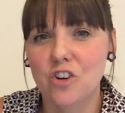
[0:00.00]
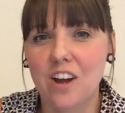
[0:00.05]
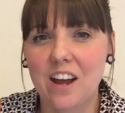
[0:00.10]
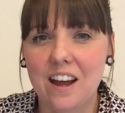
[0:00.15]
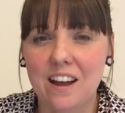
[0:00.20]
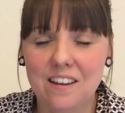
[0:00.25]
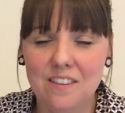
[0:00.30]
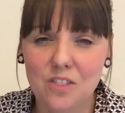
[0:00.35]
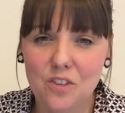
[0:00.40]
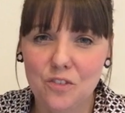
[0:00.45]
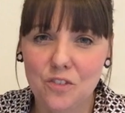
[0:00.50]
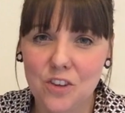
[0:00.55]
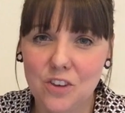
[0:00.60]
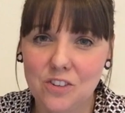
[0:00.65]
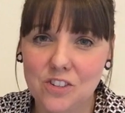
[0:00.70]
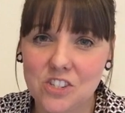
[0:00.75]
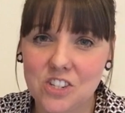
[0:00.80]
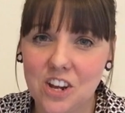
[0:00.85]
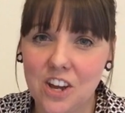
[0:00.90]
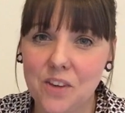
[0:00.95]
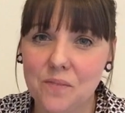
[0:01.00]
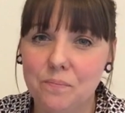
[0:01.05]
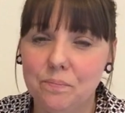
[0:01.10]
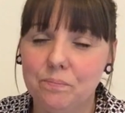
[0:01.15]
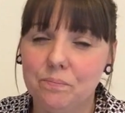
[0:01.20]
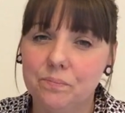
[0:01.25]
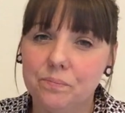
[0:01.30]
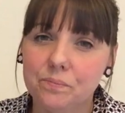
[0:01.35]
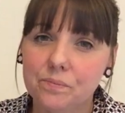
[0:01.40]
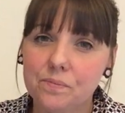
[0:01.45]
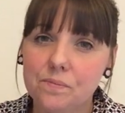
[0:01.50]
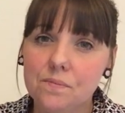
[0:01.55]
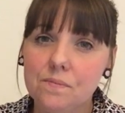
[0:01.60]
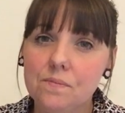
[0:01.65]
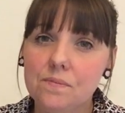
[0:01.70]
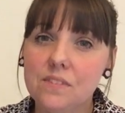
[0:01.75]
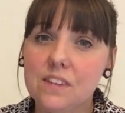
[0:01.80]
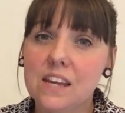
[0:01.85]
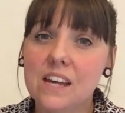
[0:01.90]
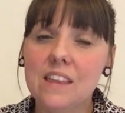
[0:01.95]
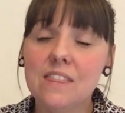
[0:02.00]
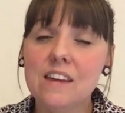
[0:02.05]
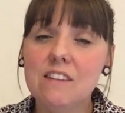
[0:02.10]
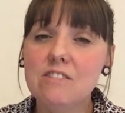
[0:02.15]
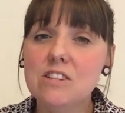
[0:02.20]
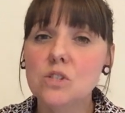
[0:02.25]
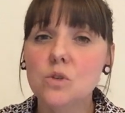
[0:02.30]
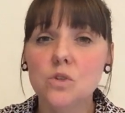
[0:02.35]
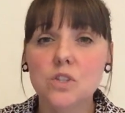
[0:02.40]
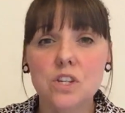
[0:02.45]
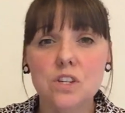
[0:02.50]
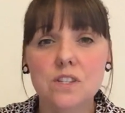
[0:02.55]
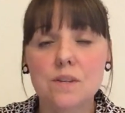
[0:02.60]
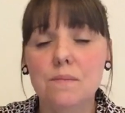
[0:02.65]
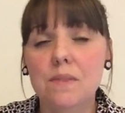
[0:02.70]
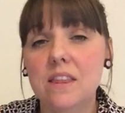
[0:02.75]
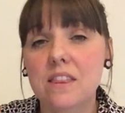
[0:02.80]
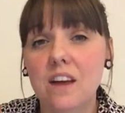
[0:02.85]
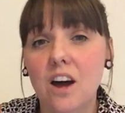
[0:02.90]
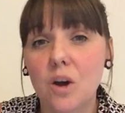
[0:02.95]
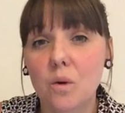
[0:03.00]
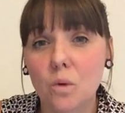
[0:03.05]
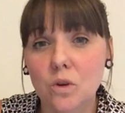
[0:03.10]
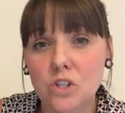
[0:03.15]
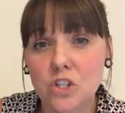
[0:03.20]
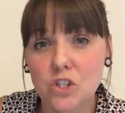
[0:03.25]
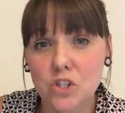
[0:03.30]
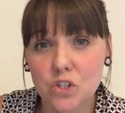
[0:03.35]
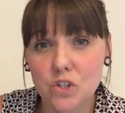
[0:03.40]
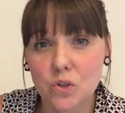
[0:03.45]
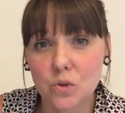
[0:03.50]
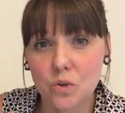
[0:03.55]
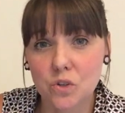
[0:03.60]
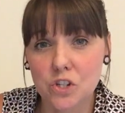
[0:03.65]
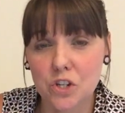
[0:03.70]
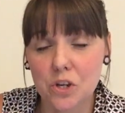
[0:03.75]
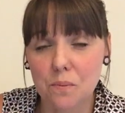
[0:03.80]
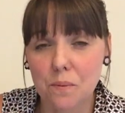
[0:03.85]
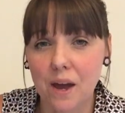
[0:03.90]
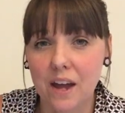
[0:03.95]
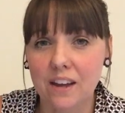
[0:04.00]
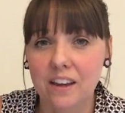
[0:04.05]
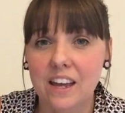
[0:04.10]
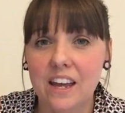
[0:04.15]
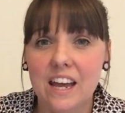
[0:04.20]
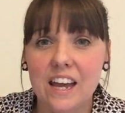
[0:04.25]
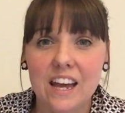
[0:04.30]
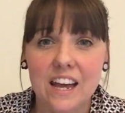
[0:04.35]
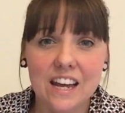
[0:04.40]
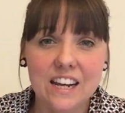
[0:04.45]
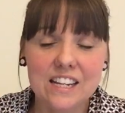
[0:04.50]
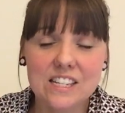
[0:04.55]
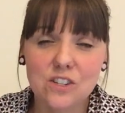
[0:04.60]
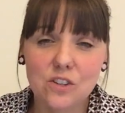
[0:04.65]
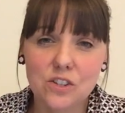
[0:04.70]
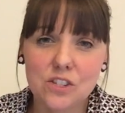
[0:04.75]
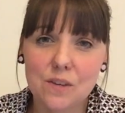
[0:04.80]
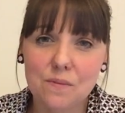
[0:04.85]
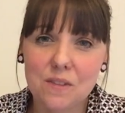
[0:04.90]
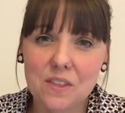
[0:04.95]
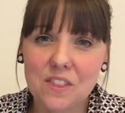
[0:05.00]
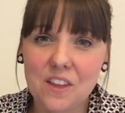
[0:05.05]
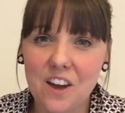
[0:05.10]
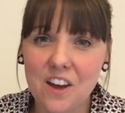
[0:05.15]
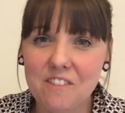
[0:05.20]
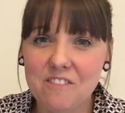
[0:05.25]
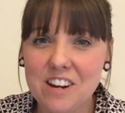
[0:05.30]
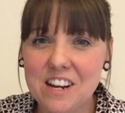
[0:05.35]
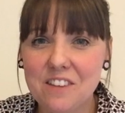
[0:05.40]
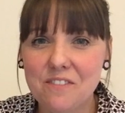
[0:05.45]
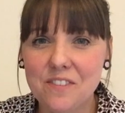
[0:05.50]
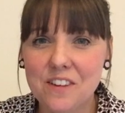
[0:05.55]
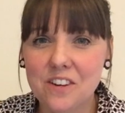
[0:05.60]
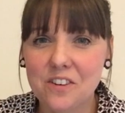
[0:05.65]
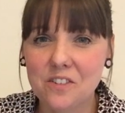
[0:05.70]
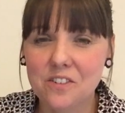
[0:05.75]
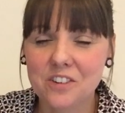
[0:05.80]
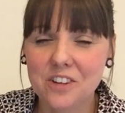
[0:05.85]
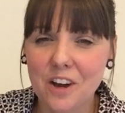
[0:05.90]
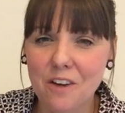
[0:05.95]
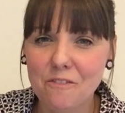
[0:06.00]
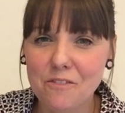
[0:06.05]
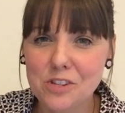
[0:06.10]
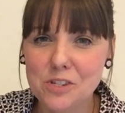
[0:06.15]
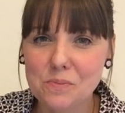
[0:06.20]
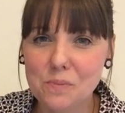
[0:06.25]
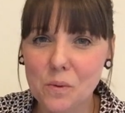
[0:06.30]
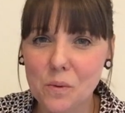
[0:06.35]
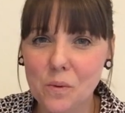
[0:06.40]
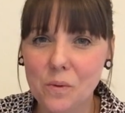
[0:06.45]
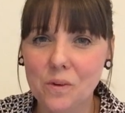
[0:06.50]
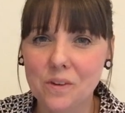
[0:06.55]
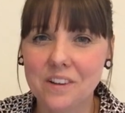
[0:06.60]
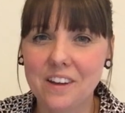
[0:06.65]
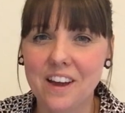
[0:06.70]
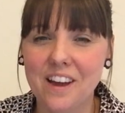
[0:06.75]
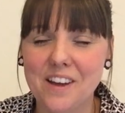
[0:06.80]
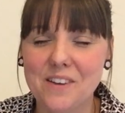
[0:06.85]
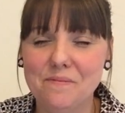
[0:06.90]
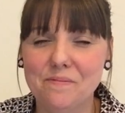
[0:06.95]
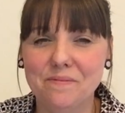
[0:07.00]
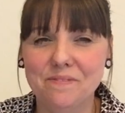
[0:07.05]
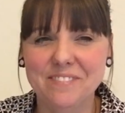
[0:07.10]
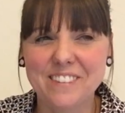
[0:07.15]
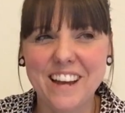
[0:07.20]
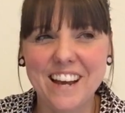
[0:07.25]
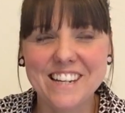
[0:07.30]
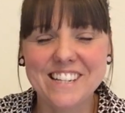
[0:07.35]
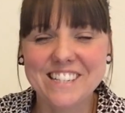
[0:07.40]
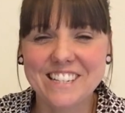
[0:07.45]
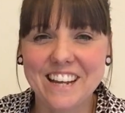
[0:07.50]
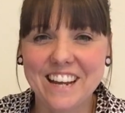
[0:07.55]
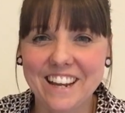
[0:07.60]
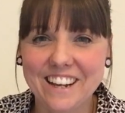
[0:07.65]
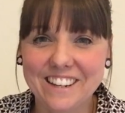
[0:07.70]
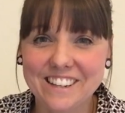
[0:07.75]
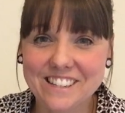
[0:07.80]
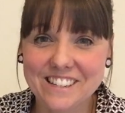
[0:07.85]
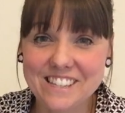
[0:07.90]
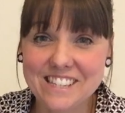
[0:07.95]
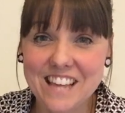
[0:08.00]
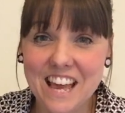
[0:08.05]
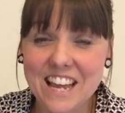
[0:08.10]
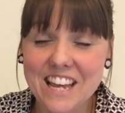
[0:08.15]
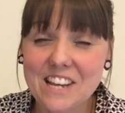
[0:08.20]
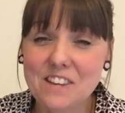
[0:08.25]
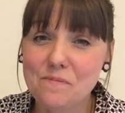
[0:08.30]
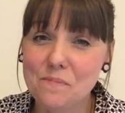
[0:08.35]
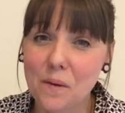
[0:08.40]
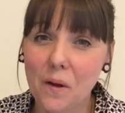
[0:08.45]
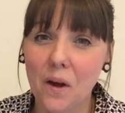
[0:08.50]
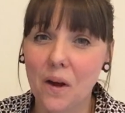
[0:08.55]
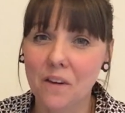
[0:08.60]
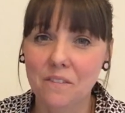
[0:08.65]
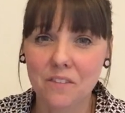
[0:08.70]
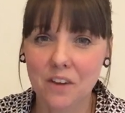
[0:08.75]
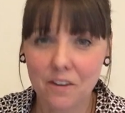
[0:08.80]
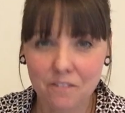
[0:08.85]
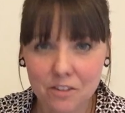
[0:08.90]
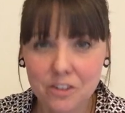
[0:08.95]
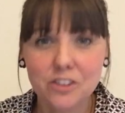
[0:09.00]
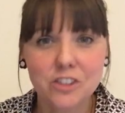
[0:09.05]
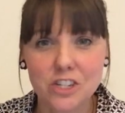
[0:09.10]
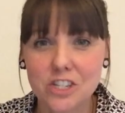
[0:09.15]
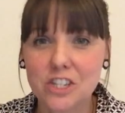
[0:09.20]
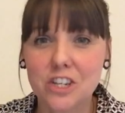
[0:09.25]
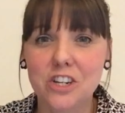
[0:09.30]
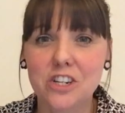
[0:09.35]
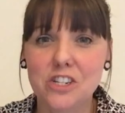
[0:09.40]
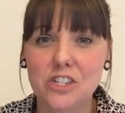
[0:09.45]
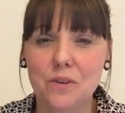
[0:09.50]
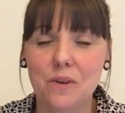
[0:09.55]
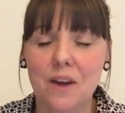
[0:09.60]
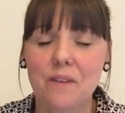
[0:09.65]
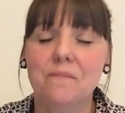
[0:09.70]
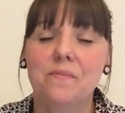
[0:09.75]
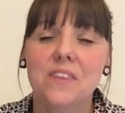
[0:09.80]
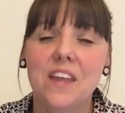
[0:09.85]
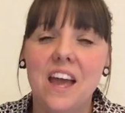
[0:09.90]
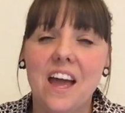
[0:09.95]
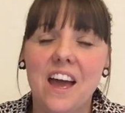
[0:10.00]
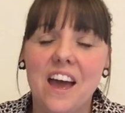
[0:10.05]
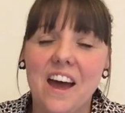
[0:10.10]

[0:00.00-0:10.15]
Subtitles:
try out in the future. And there is also something that I wanted to talk to you about, and it's not something that I really feel comfortable actually saying, but I'm just going to do it.